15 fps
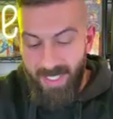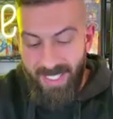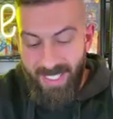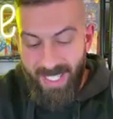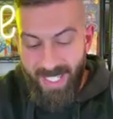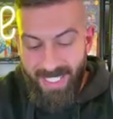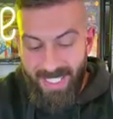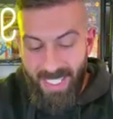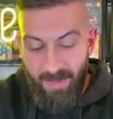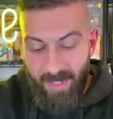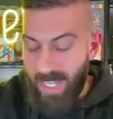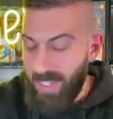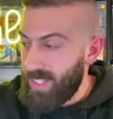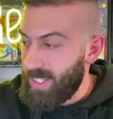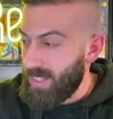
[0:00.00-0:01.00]
Let's see if we can
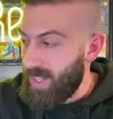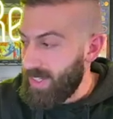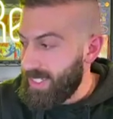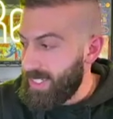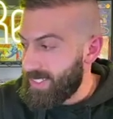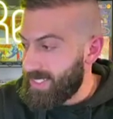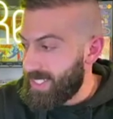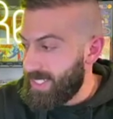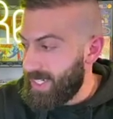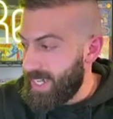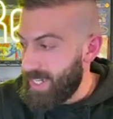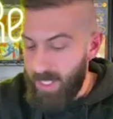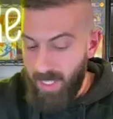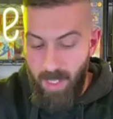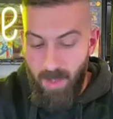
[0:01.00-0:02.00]
get you the luck here
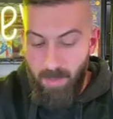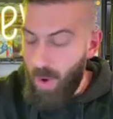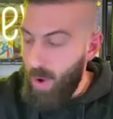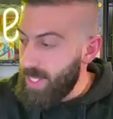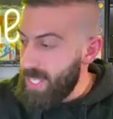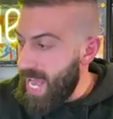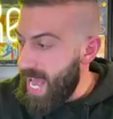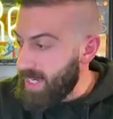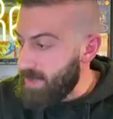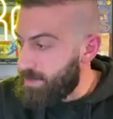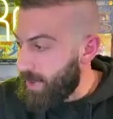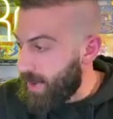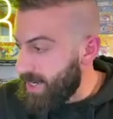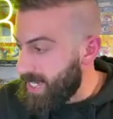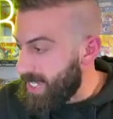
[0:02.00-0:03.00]
tonight. Pokey Addict
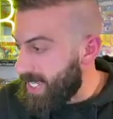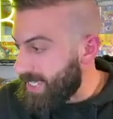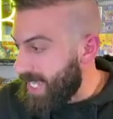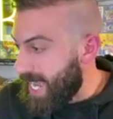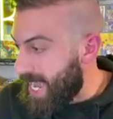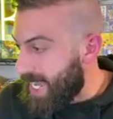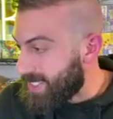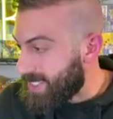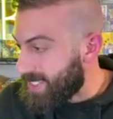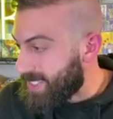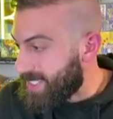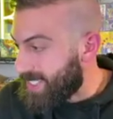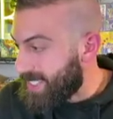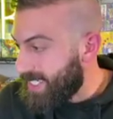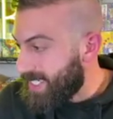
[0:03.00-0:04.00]
Bernie in the
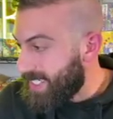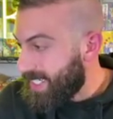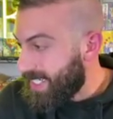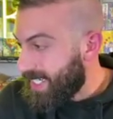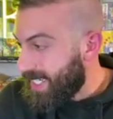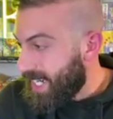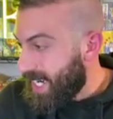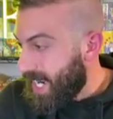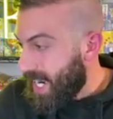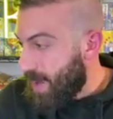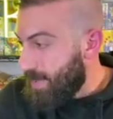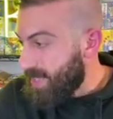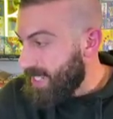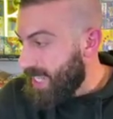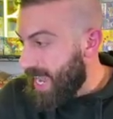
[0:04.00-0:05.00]
house.
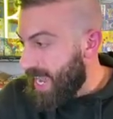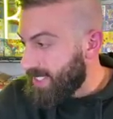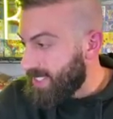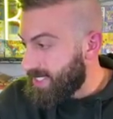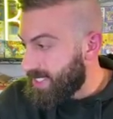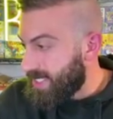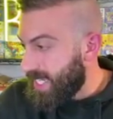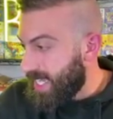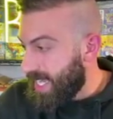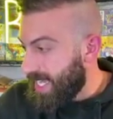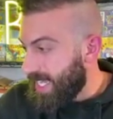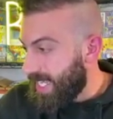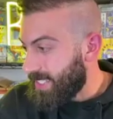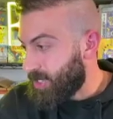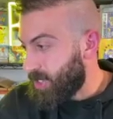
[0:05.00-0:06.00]
I'm in the house it,
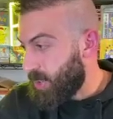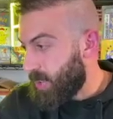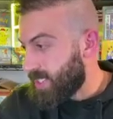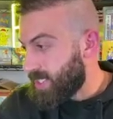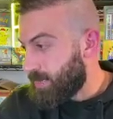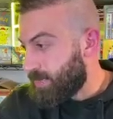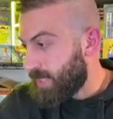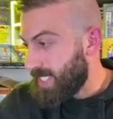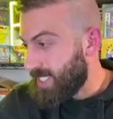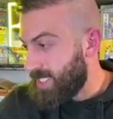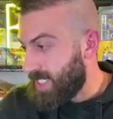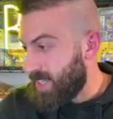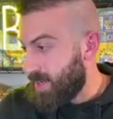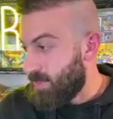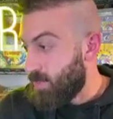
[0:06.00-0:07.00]
it, too. It's a
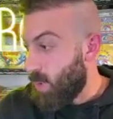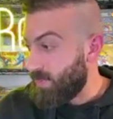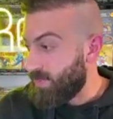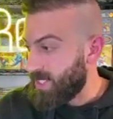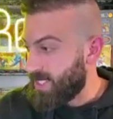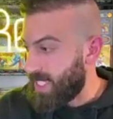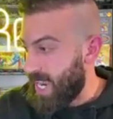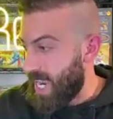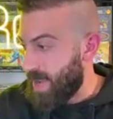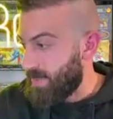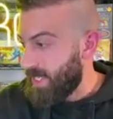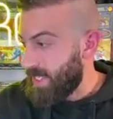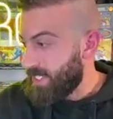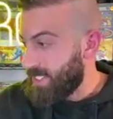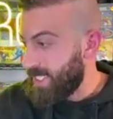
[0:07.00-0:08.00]
blessing. Morphin time.
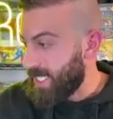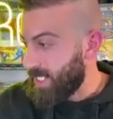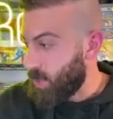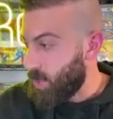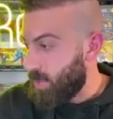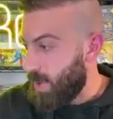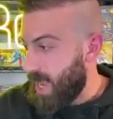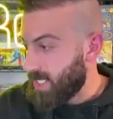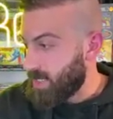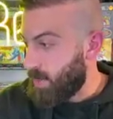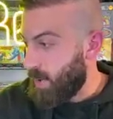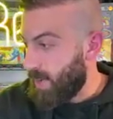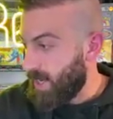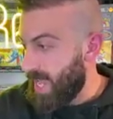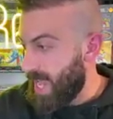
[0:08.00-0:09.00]
Deke Loot Box,
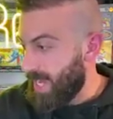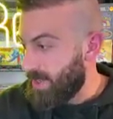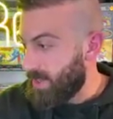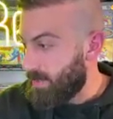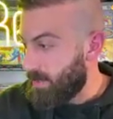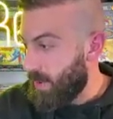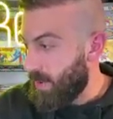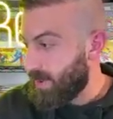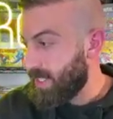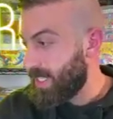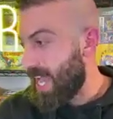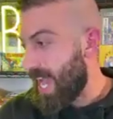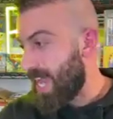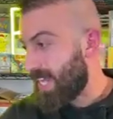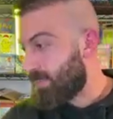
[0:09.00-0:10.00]
Poke
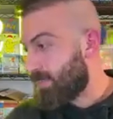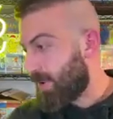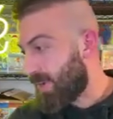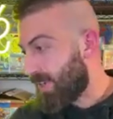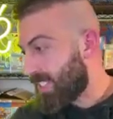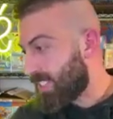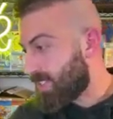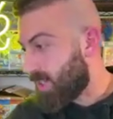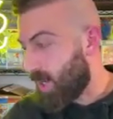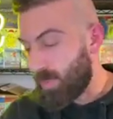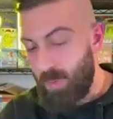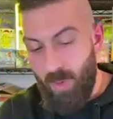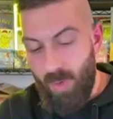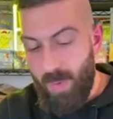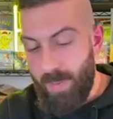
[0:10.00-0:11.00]
Addict, Bernie, Zard
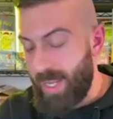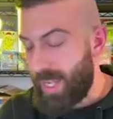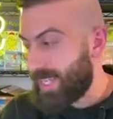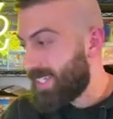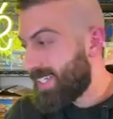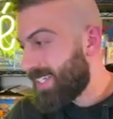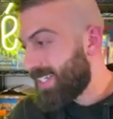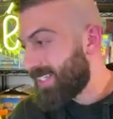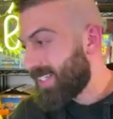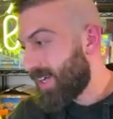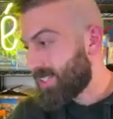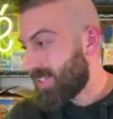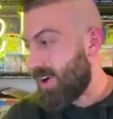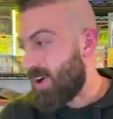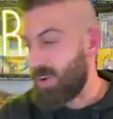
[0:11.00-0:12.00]
Pool coming eight.
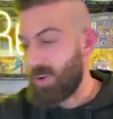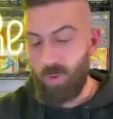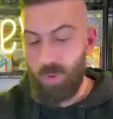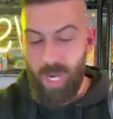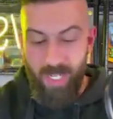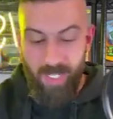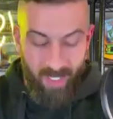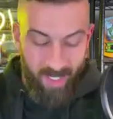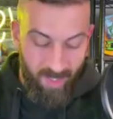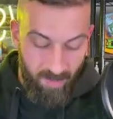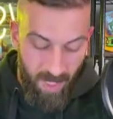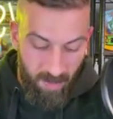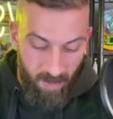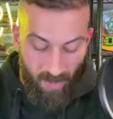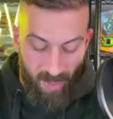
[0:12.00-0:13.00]
Those are all great
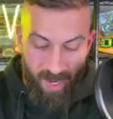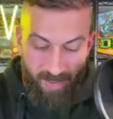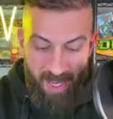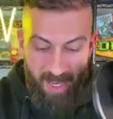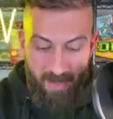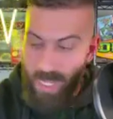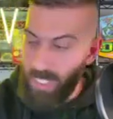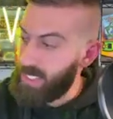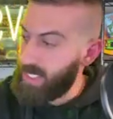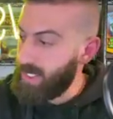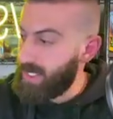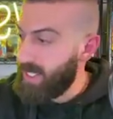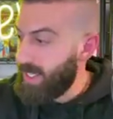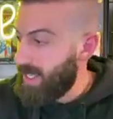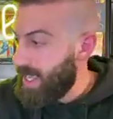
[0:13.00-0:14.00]
people there that you
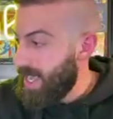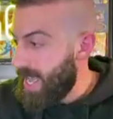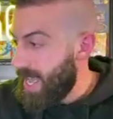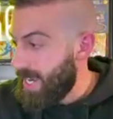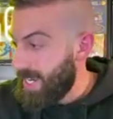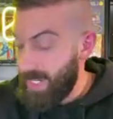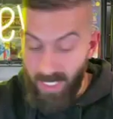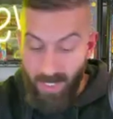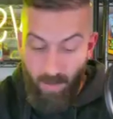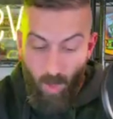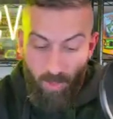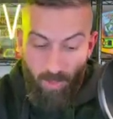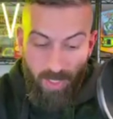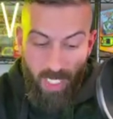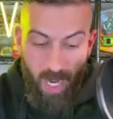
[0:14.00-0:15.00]
mentioned, and it is
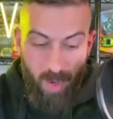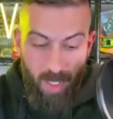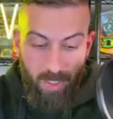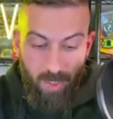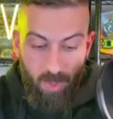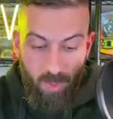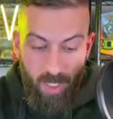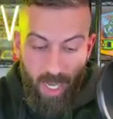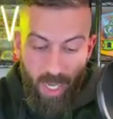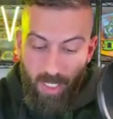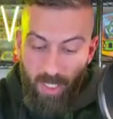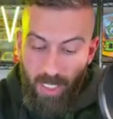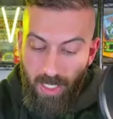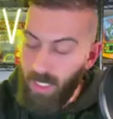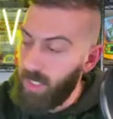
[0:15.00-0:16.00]
more from time. I do I
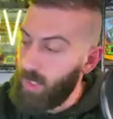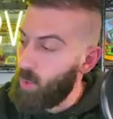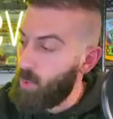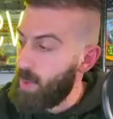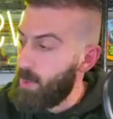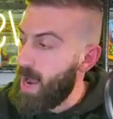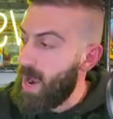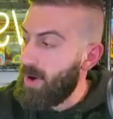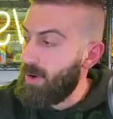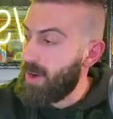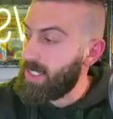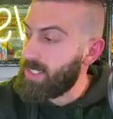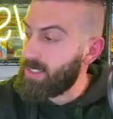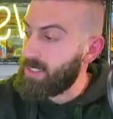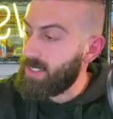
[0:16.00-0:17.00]
collect a little bit of Power
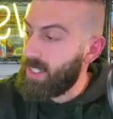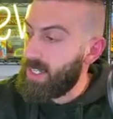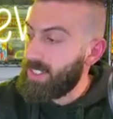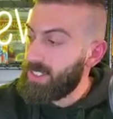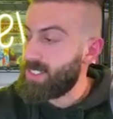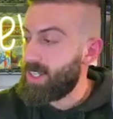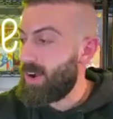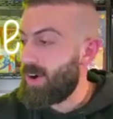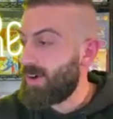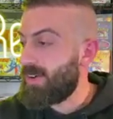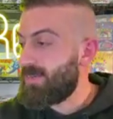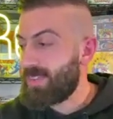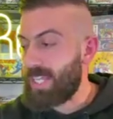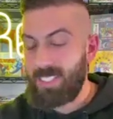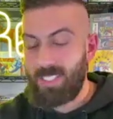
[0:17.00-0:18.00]
Rangers, so
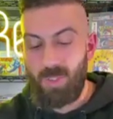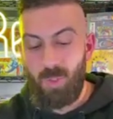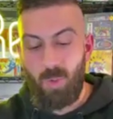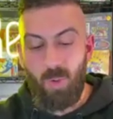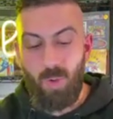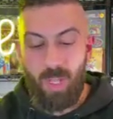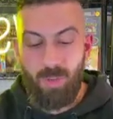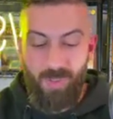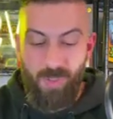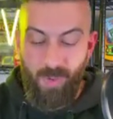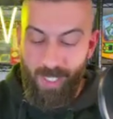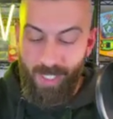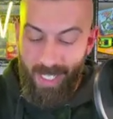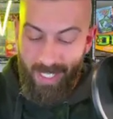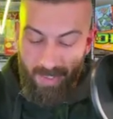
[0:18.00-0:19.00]
that's cool if you
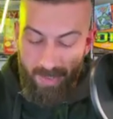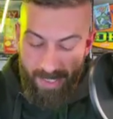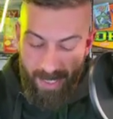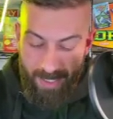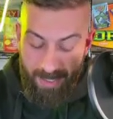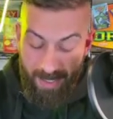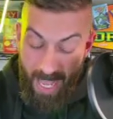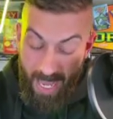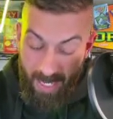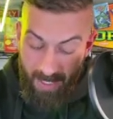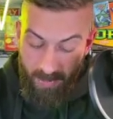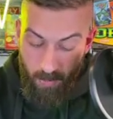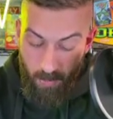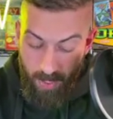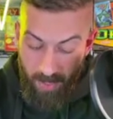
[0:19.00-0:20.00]
collect the, that
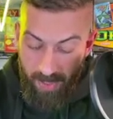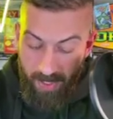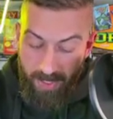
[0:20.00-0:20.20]
as well.